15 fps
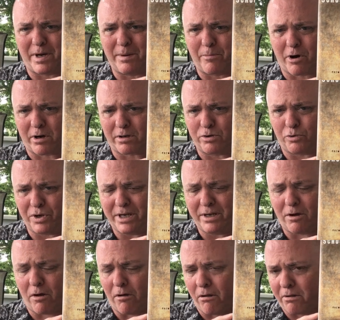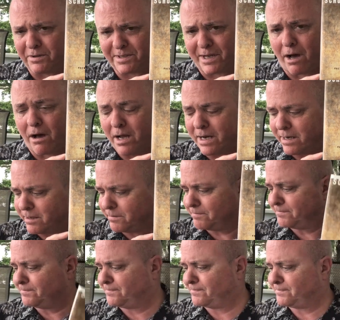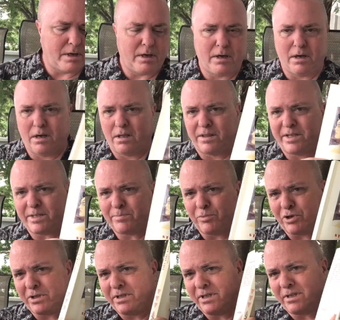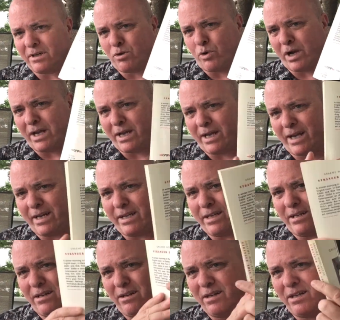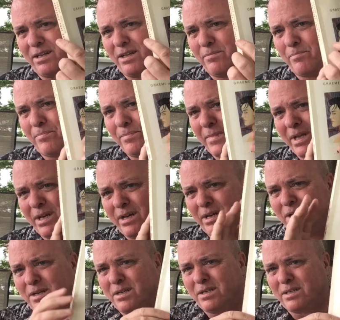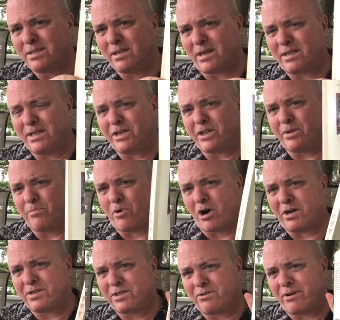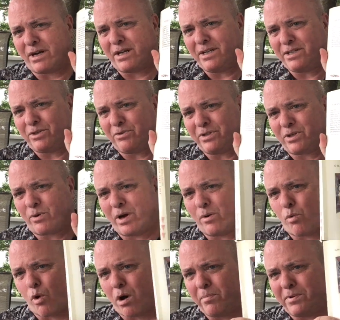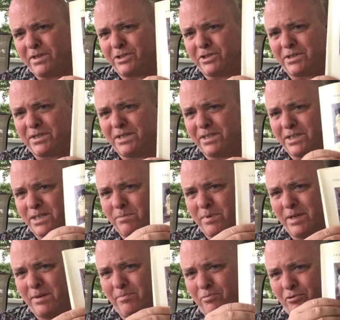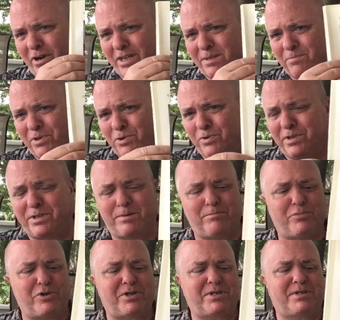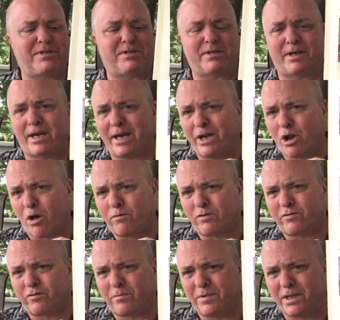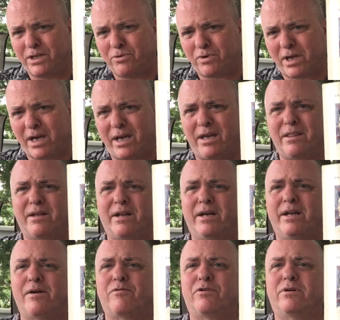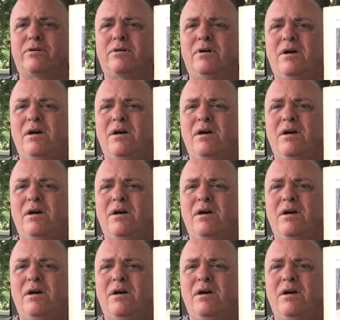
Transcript: by Mark Doty, all signed. This book didn't quite get tucked into the box correctly, so it's quite warped. It just needs to be pressed between some books. It's a gay novel from the UK that I never,